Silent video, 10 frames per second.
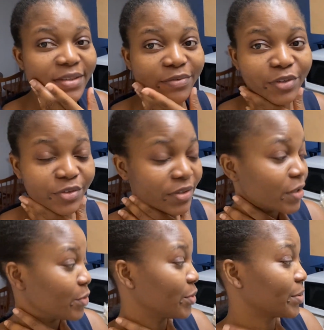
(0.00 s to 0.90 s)
a
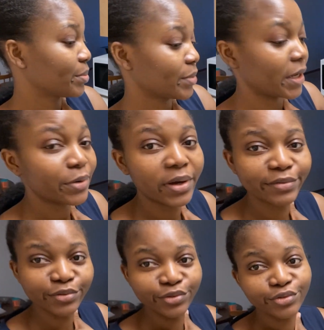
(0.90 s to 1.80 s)
fortunate one. I don't
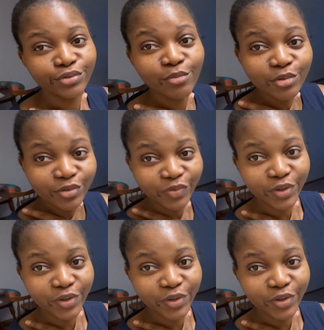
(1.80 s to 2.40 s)
have to use a bluetooth for